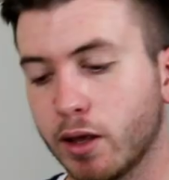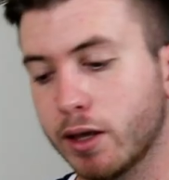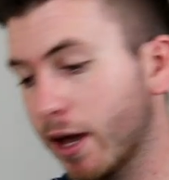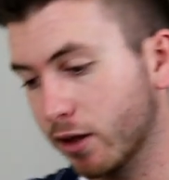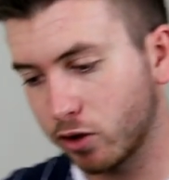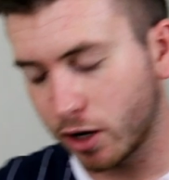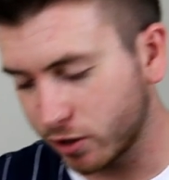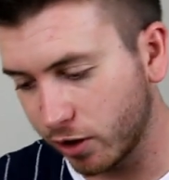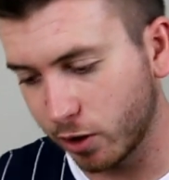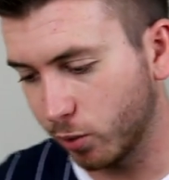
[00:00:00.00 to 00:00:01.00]
Yeah, look, I
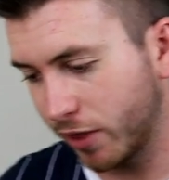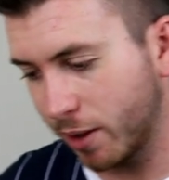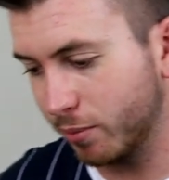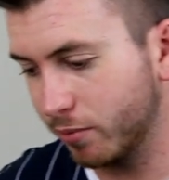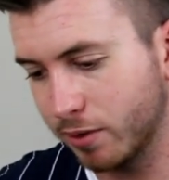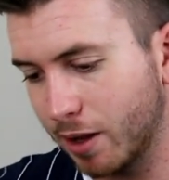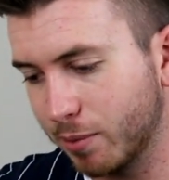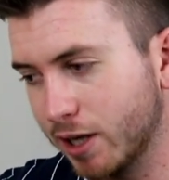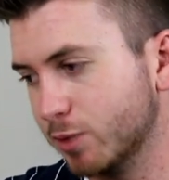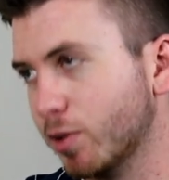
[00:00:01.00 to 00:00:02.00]
don't know what that
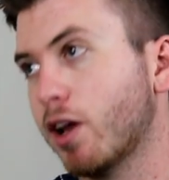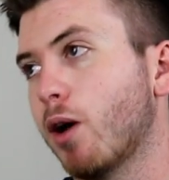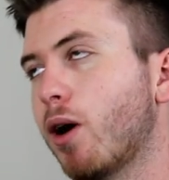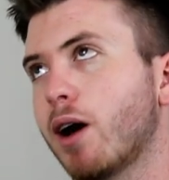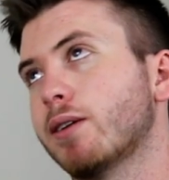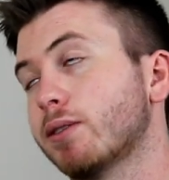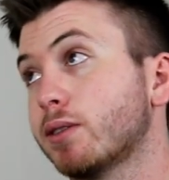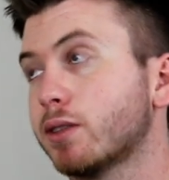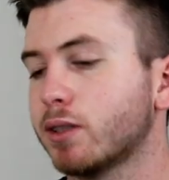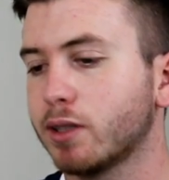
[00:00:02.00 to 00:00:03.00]
means, but no,
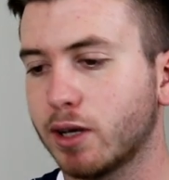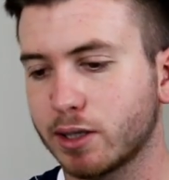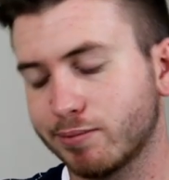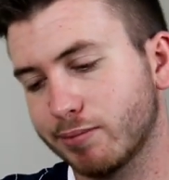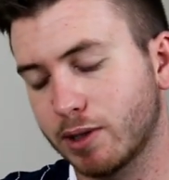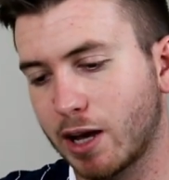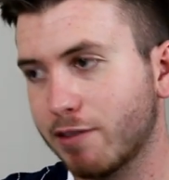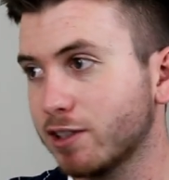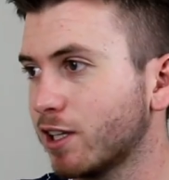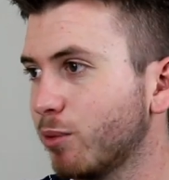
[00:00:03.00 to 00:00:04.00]
I
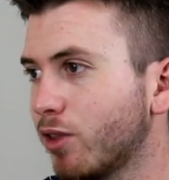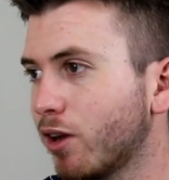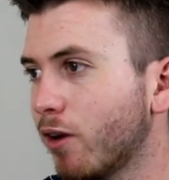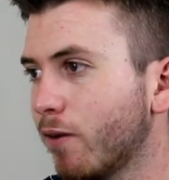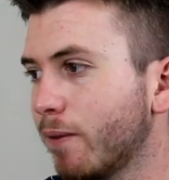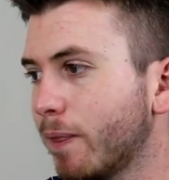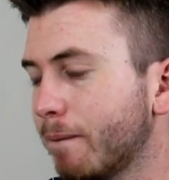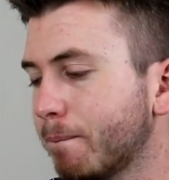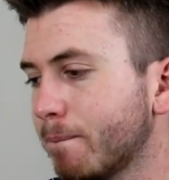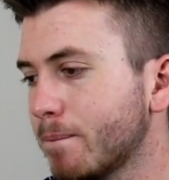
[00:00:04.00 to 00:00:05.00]
haven't slept with a girl.
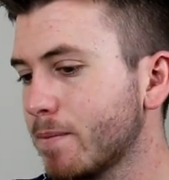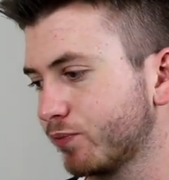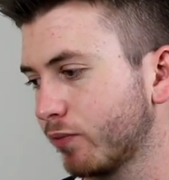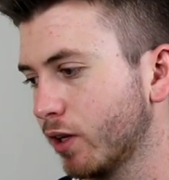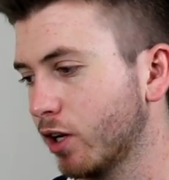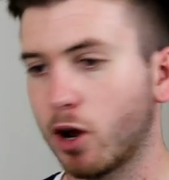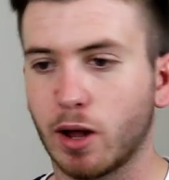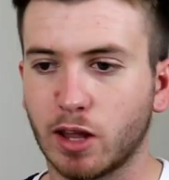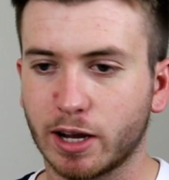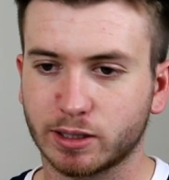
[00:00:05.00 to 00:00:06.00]
You know, I
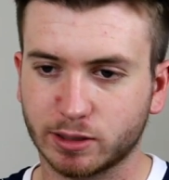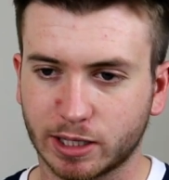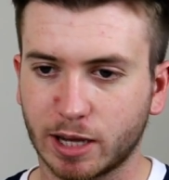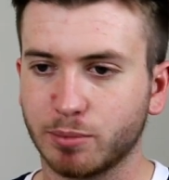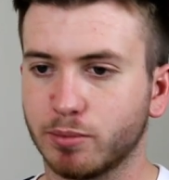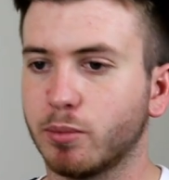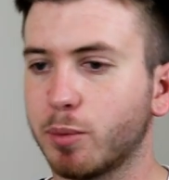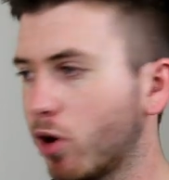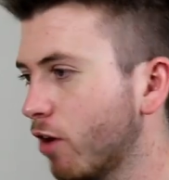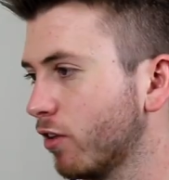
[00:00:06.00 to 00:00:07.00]
like to keep my
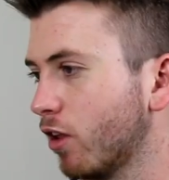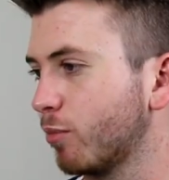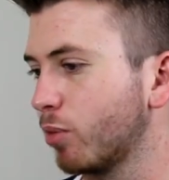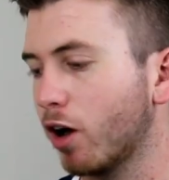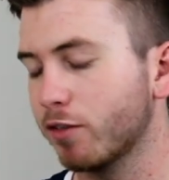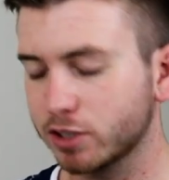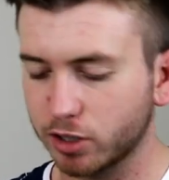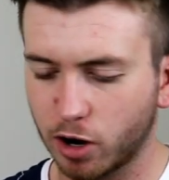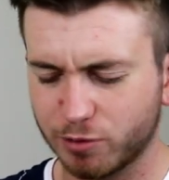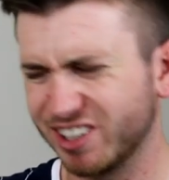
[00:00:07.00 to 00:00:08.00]
private life private, so
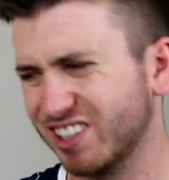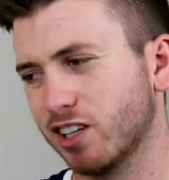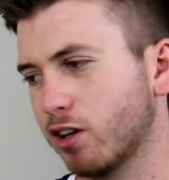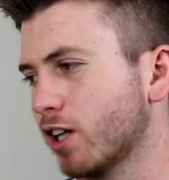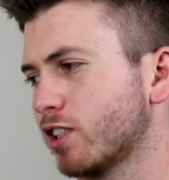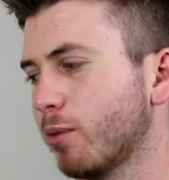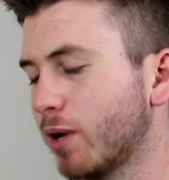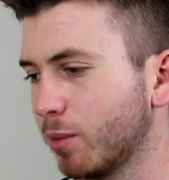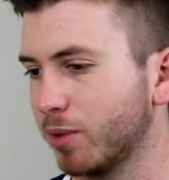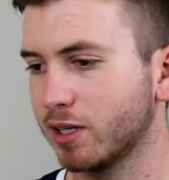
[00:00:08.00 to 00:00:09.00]
hopefully you guys don't
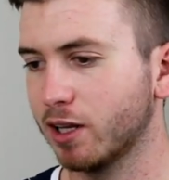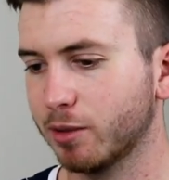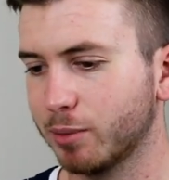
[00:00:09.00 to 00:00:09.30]
make a big deal